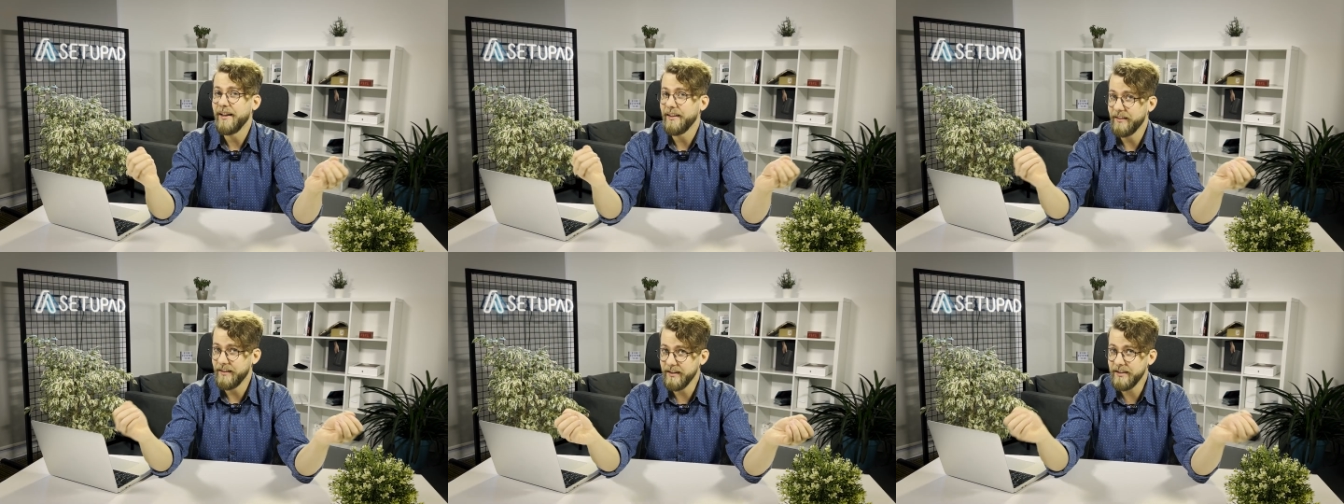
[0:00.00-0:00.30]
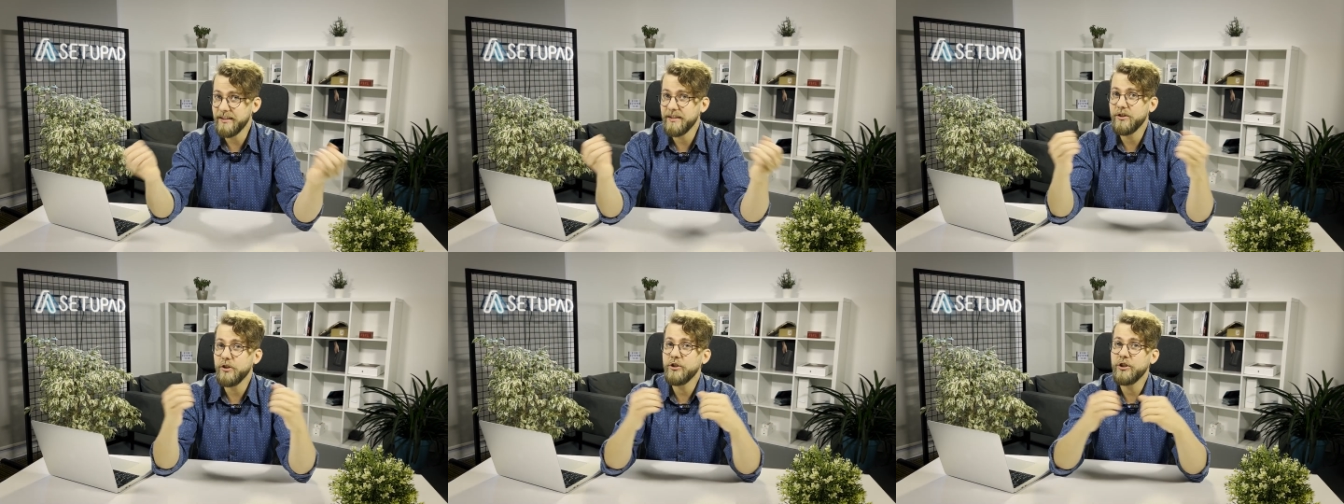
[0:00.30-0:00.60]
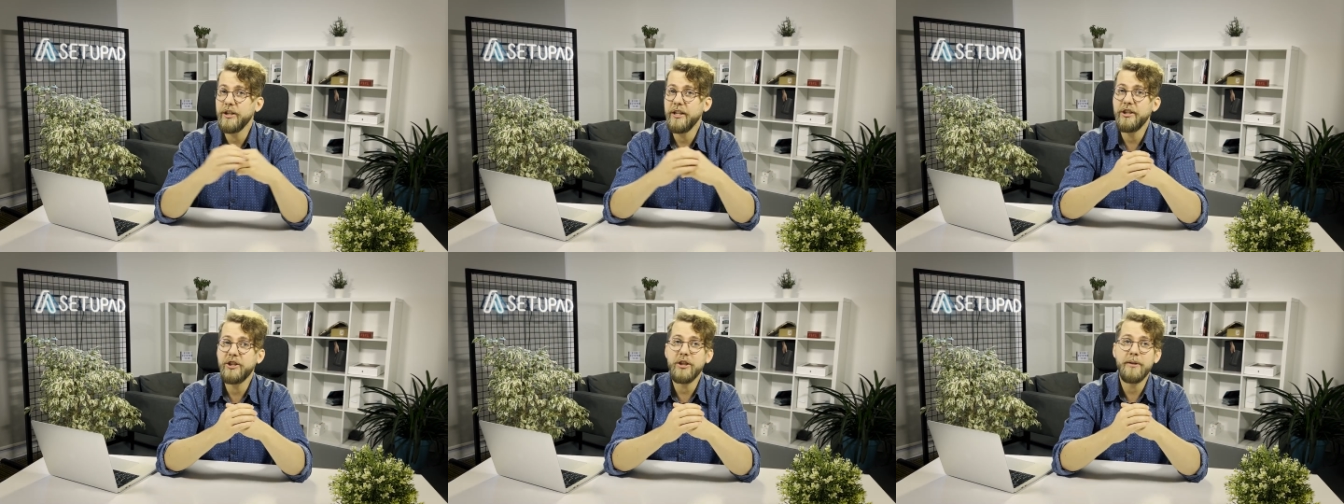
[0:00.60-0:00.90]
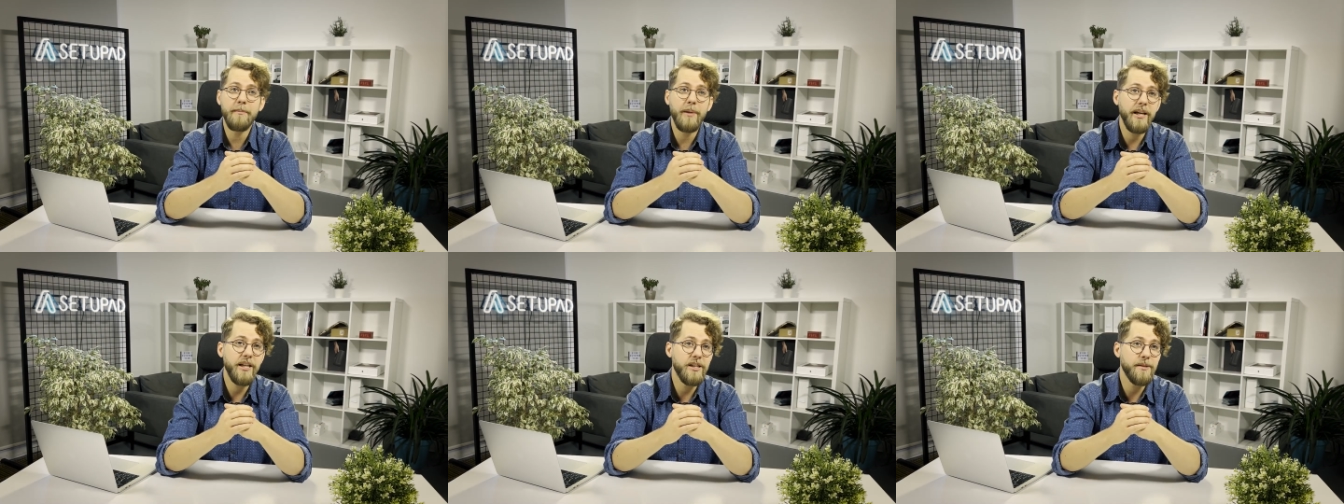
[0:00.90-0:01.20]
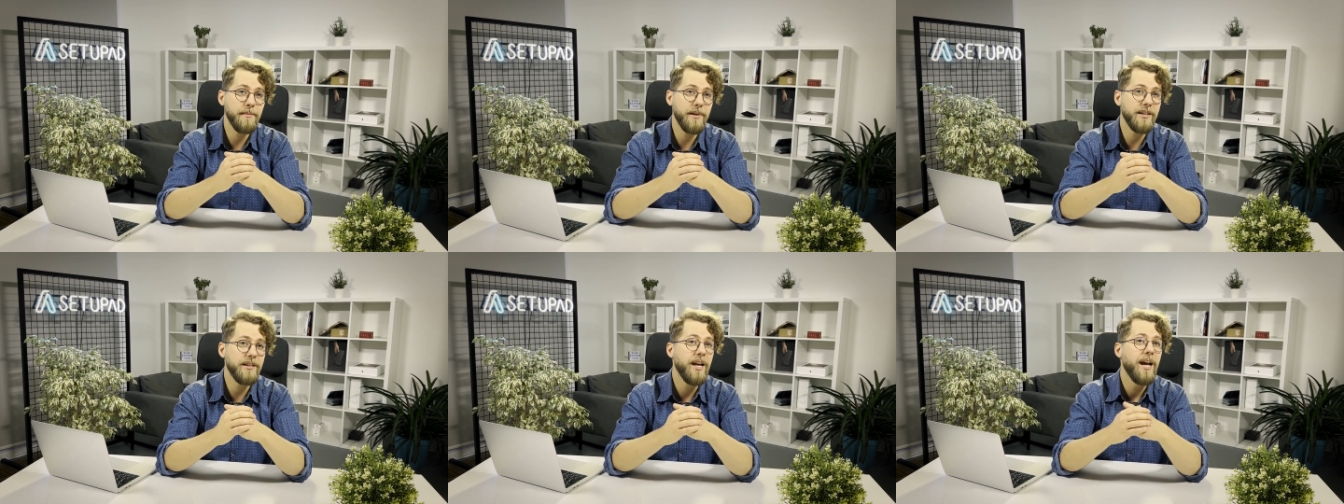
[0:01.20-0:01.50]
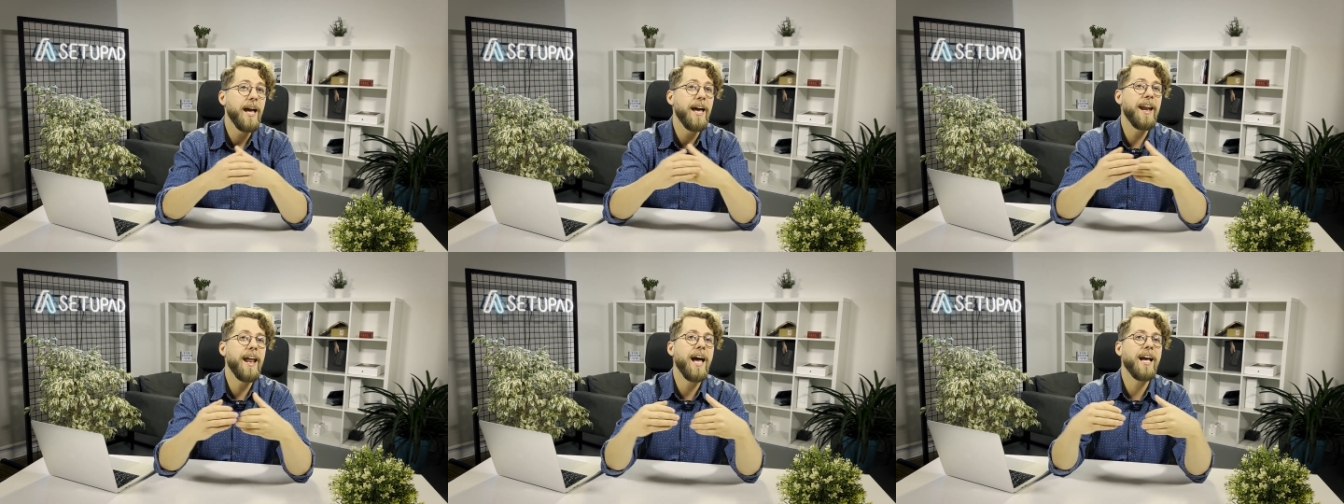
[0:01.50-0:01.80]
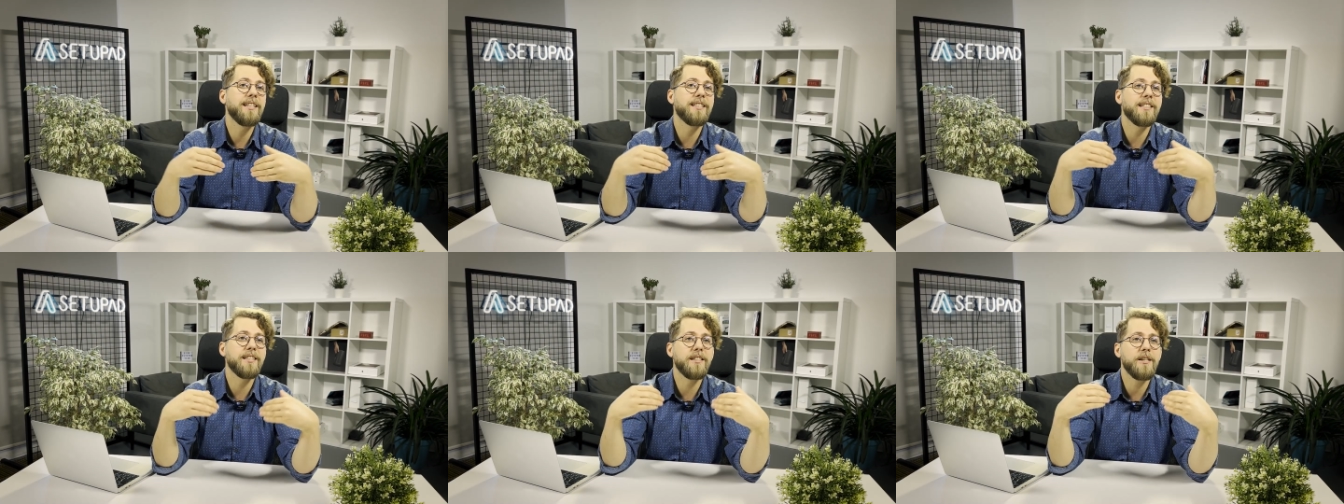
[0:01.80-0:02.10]
This strategic placement
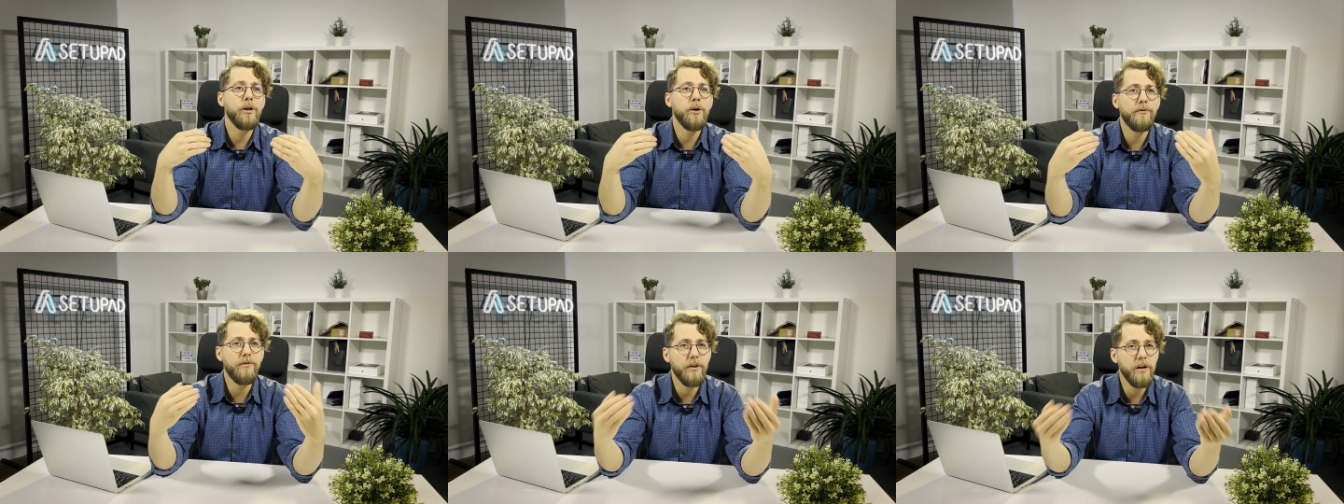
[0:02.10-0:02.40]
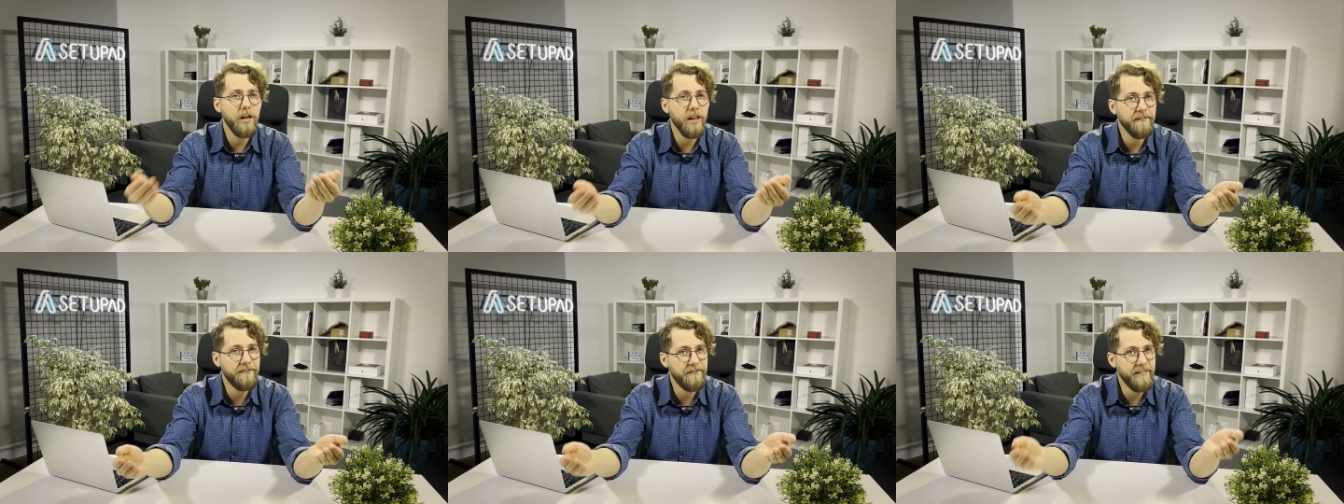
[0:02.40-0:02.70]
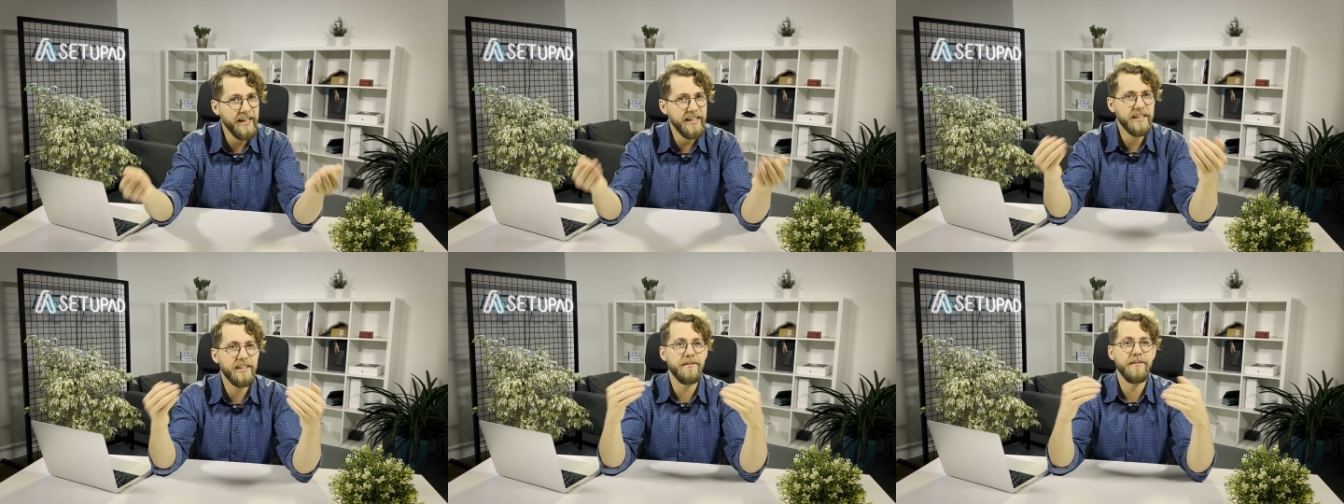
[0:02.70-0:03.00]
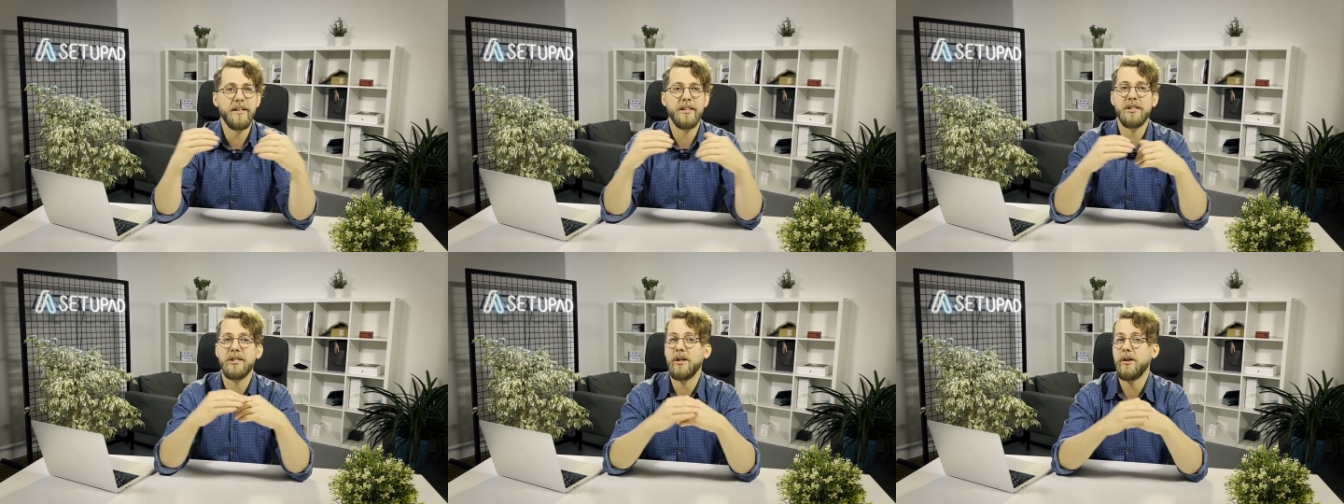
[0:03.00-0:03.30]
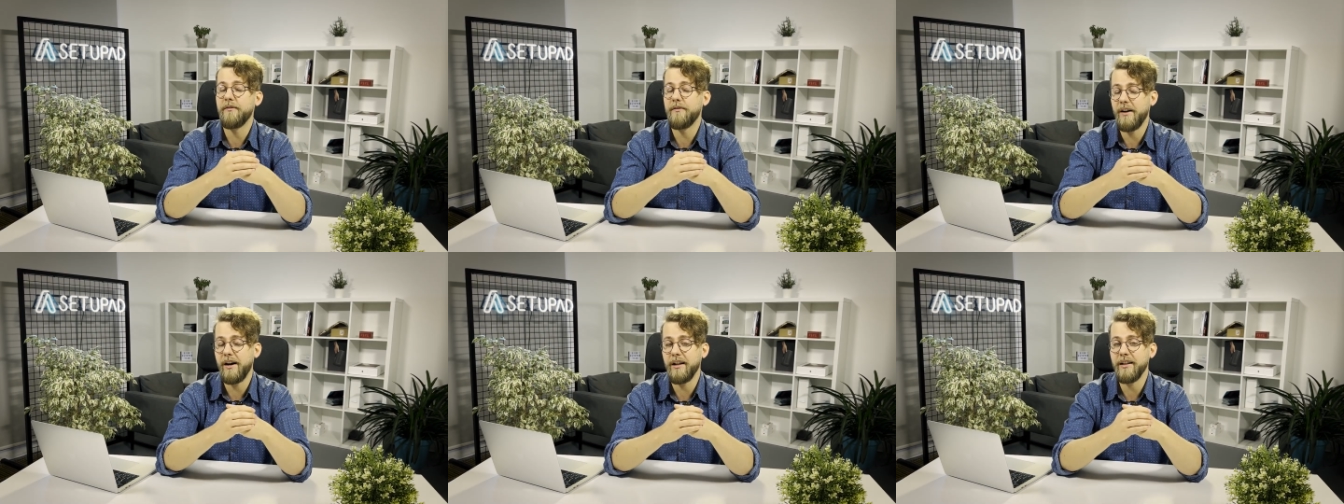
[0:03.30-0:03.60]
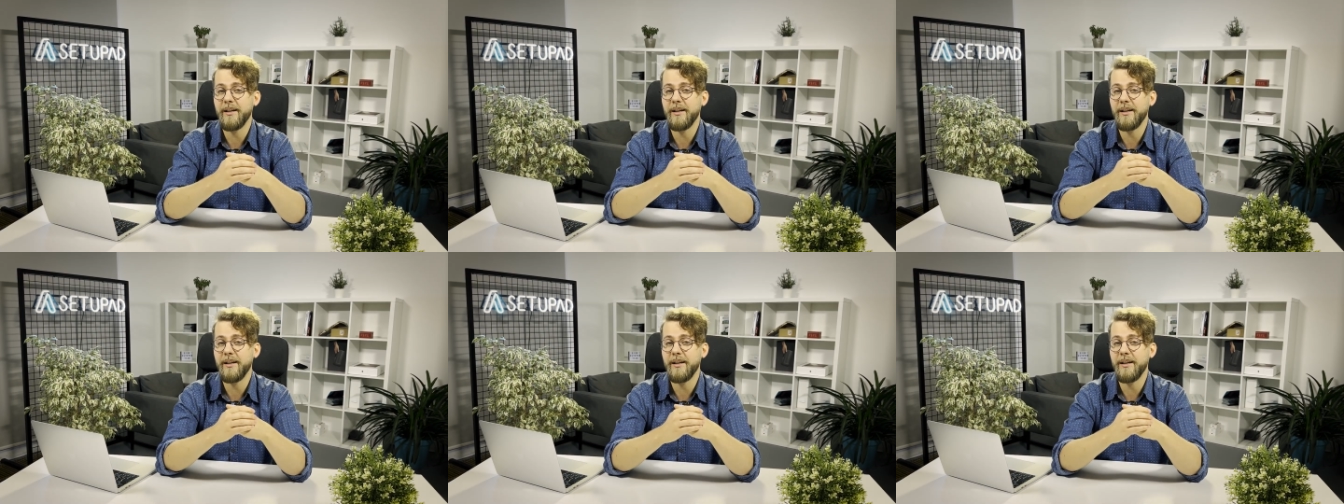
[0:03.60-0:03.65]
enhances the overall effectiveness of all